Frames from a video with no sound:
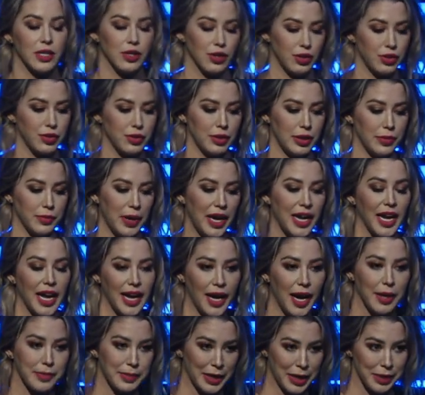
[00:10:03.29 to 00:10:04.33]
industry, right?
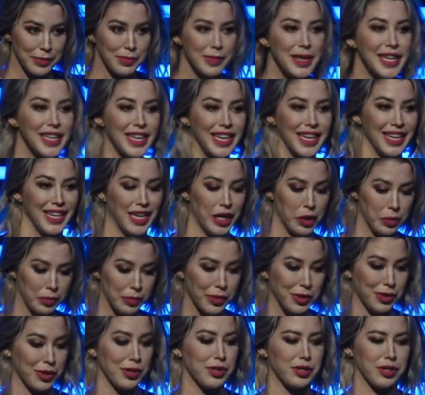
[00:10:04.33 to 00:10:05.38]
I'm a comedian and a
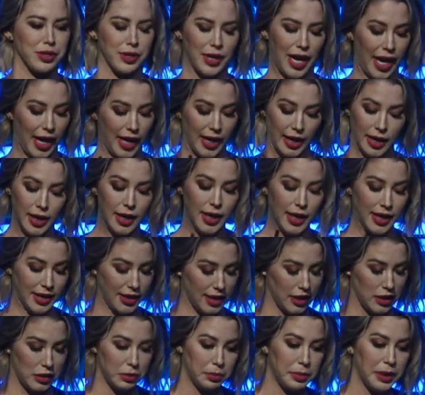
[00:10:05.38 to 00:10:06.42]
producer. I
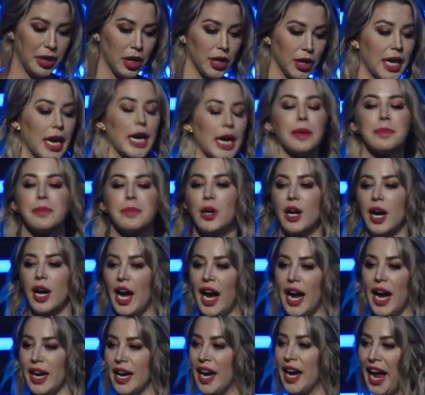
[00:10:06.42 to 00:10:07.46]
need to be on camera.
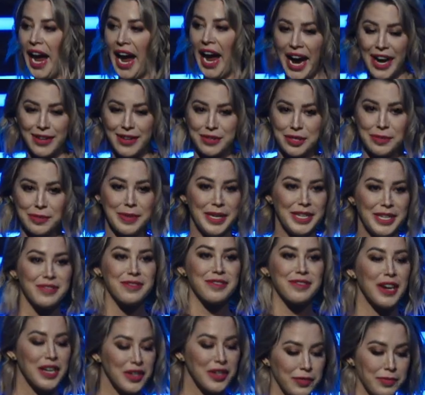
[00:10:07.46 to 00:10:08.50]
I have to be in
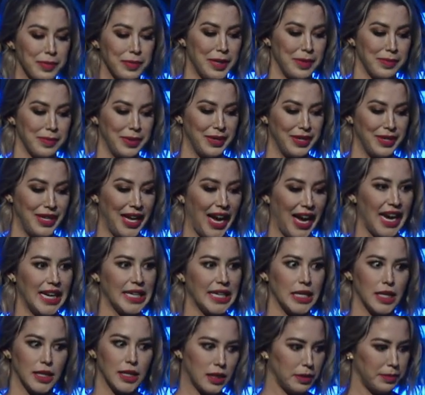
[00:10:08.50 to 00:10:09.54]
front of people. I
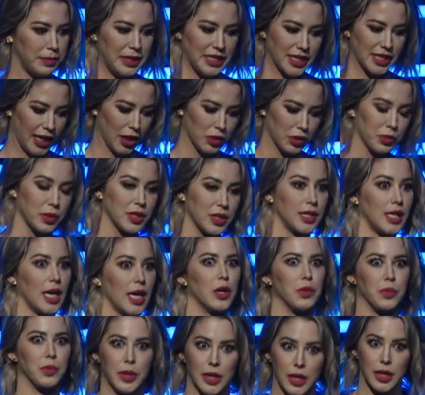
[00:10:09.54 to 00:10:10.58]
need to be scheduled to
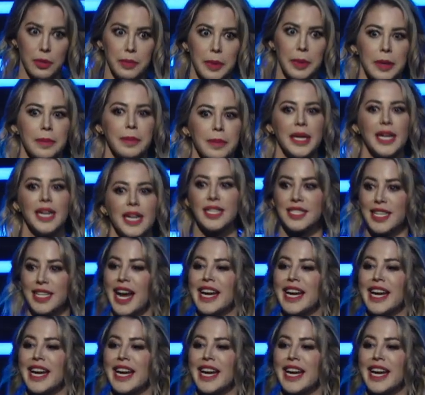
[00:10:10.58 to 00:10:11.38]
take really big meetings.